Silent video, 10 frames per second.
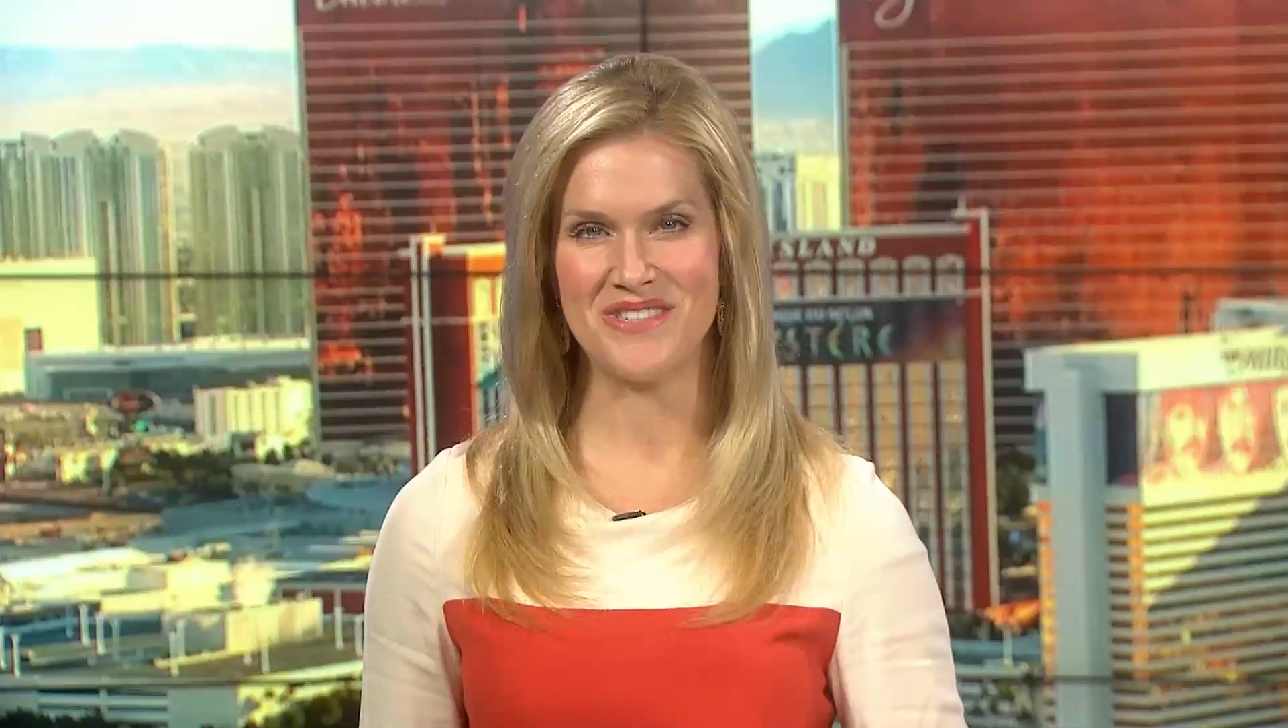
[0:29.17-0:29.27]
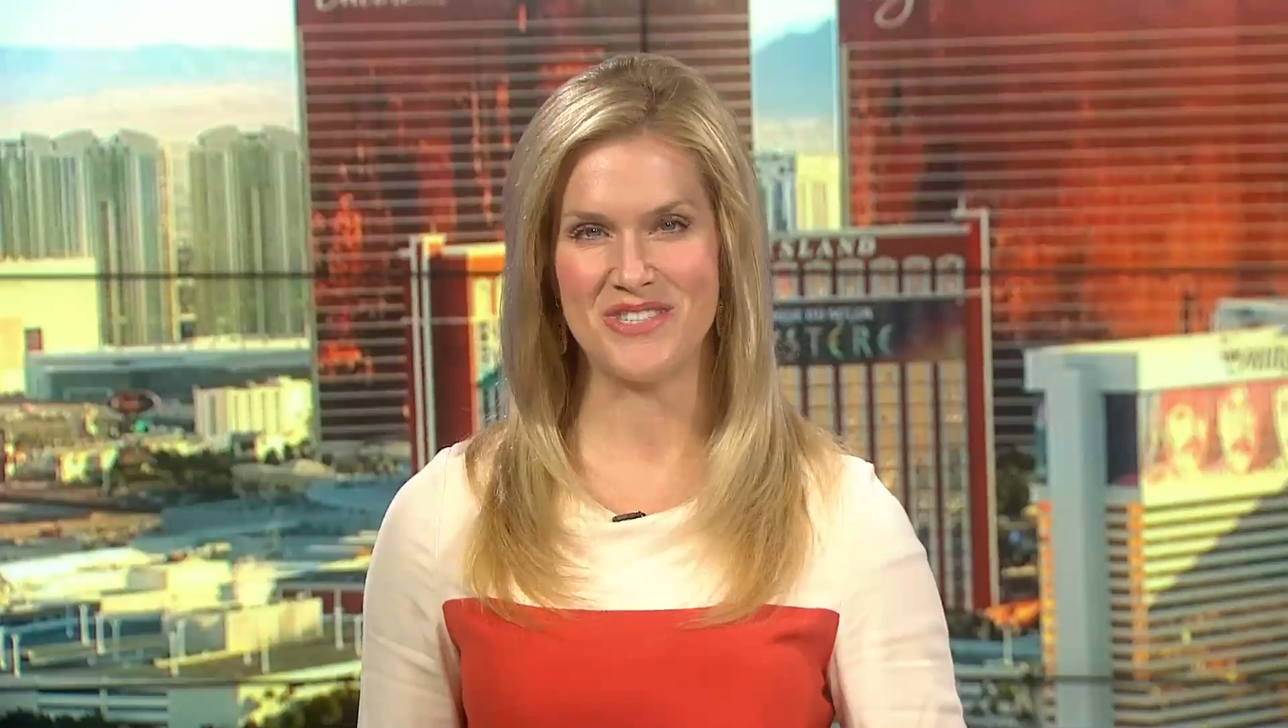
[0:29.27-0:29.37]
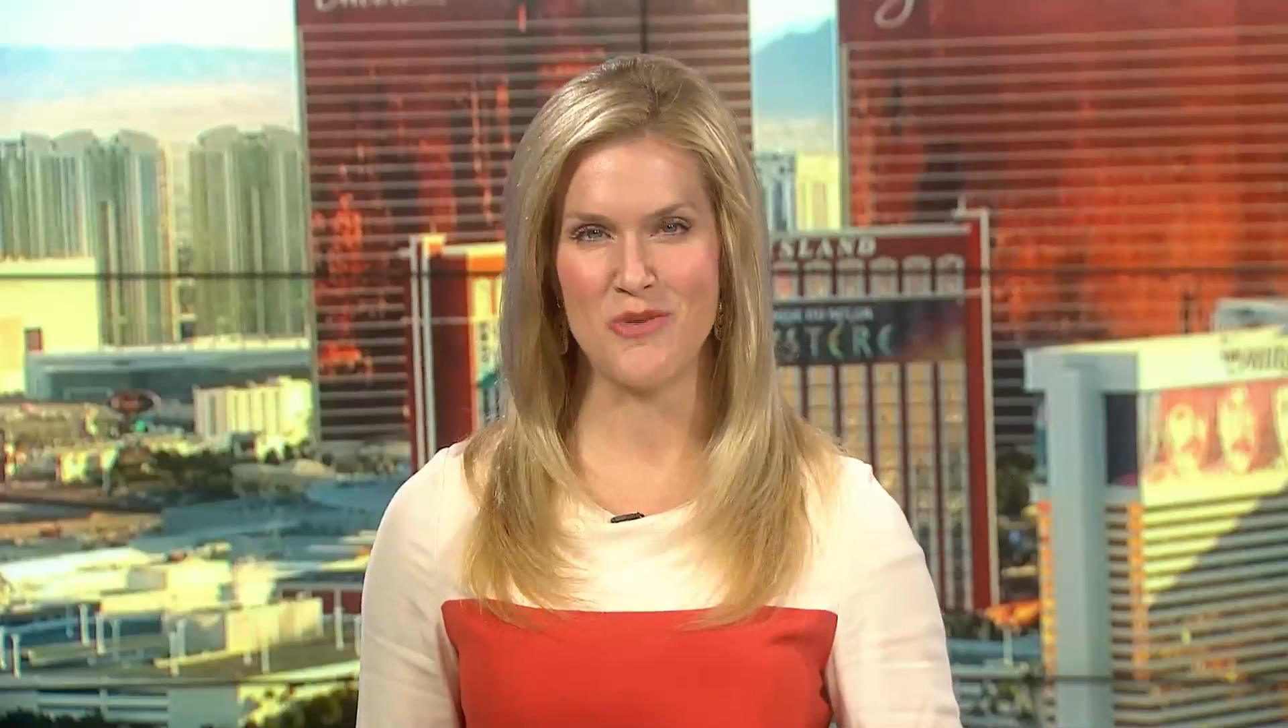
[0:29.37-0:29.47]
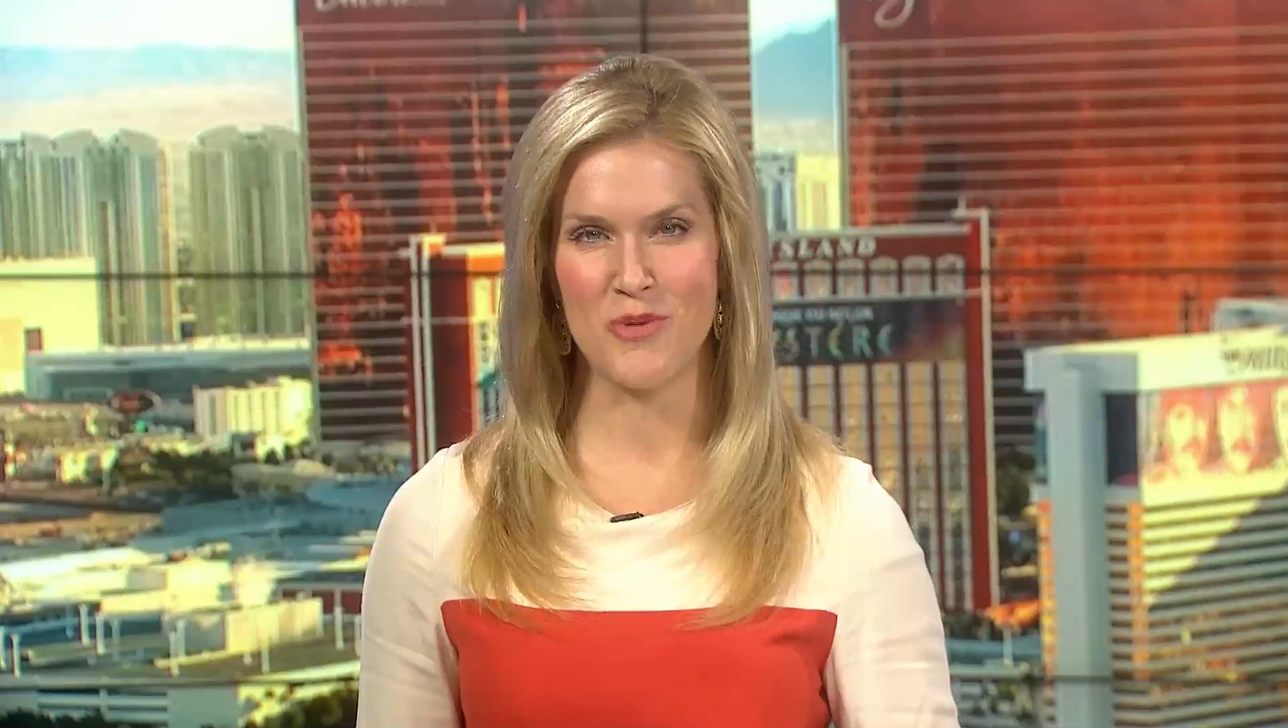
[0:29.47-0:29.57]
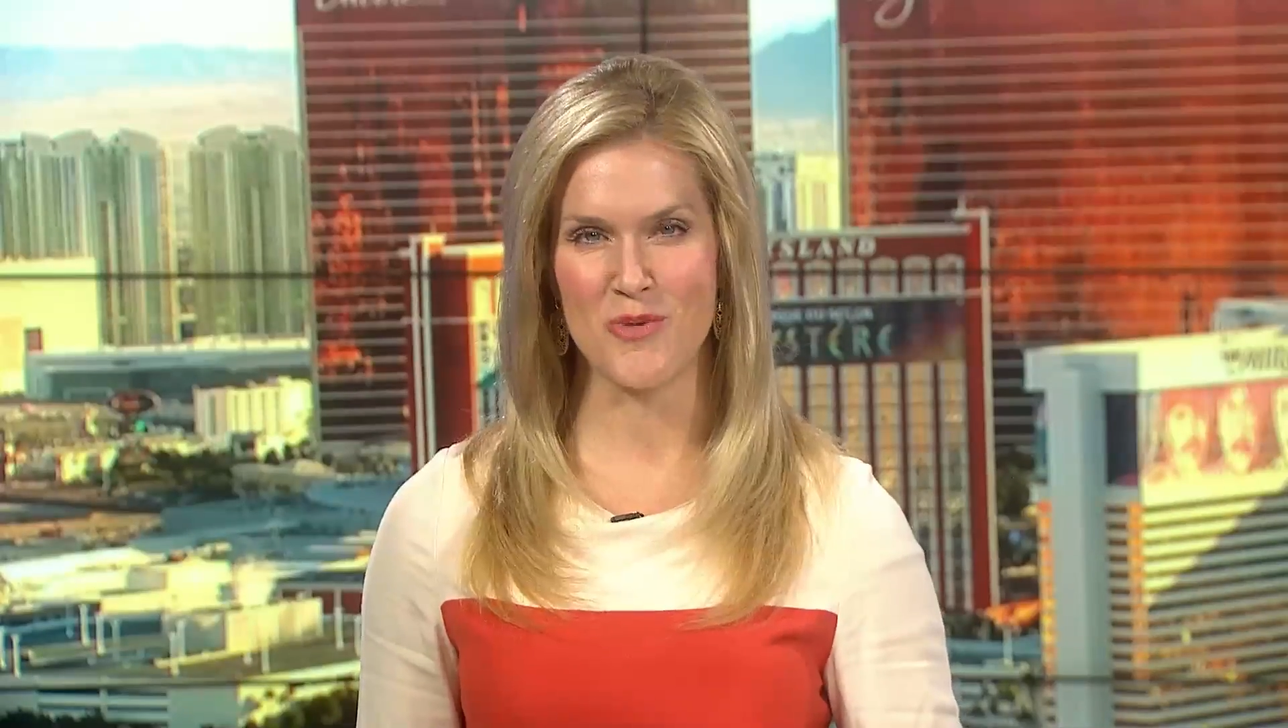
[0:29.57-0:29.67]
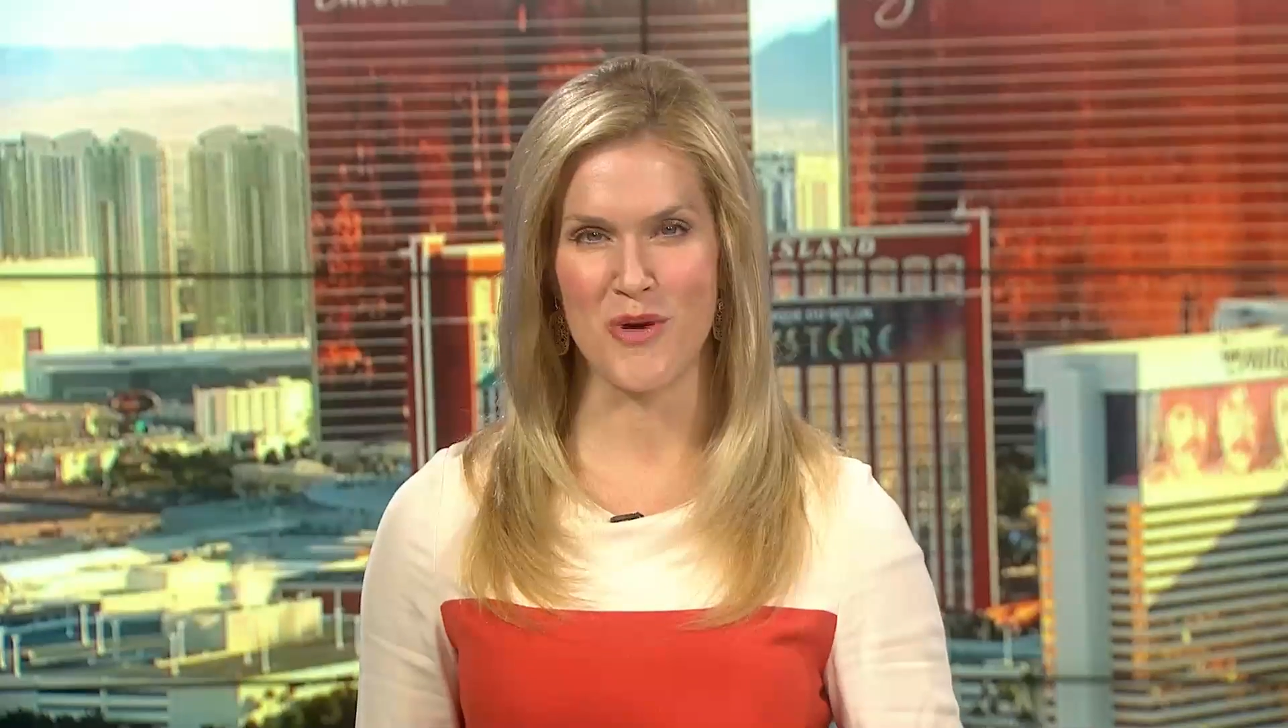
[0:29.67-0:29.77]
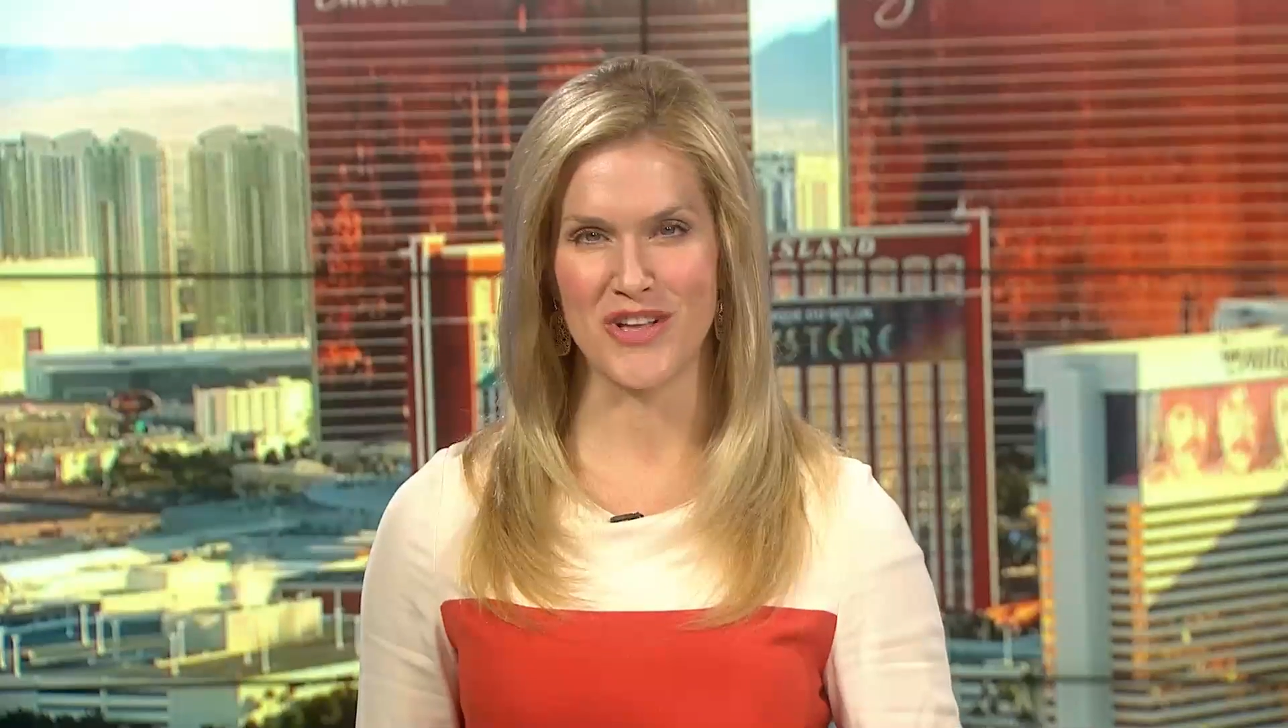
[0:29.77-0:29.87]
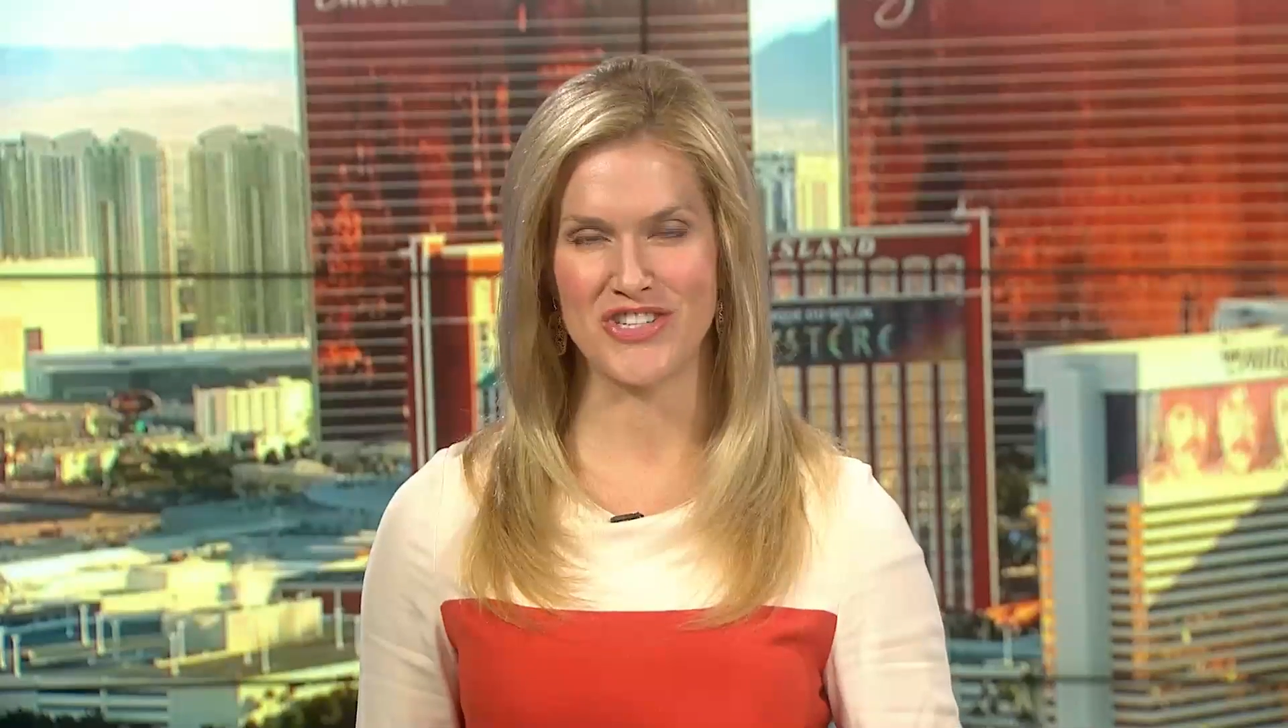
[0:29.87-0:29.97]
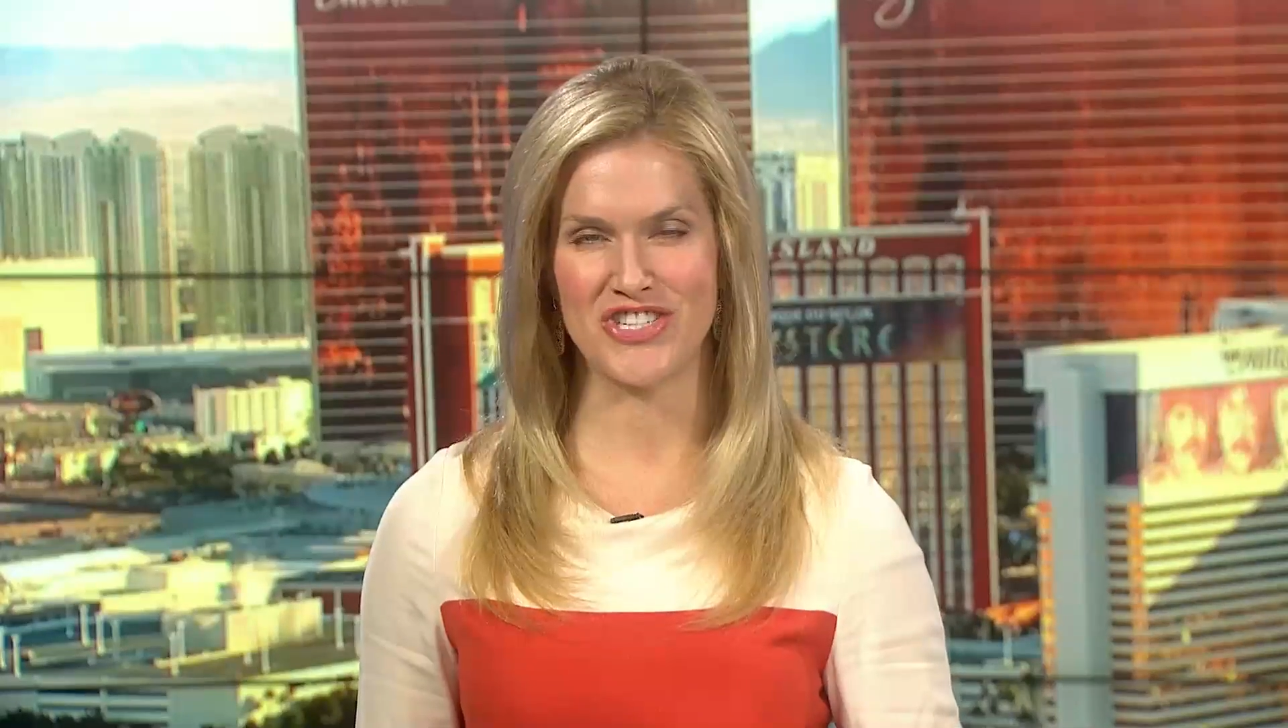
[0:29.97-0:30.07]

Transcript: Super Bowl